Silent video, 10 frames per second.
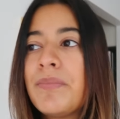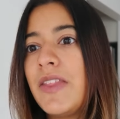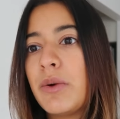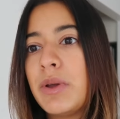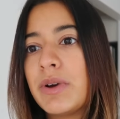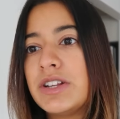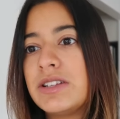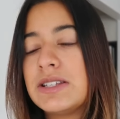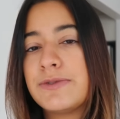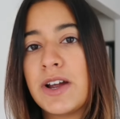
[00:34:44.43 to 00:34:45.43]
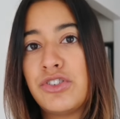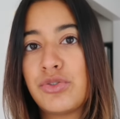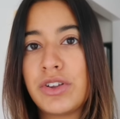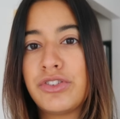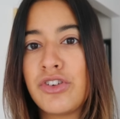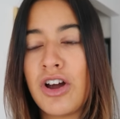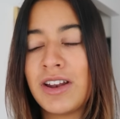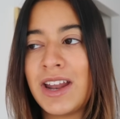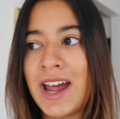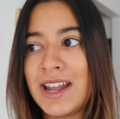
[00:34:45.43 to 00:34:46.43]
And then we went to this French
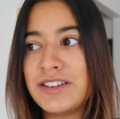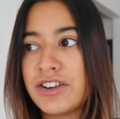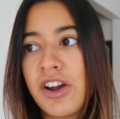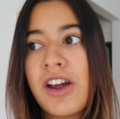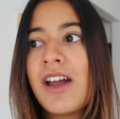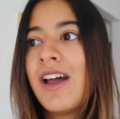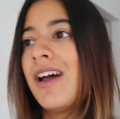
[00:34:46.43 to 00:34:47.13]
restaurant and had dinner.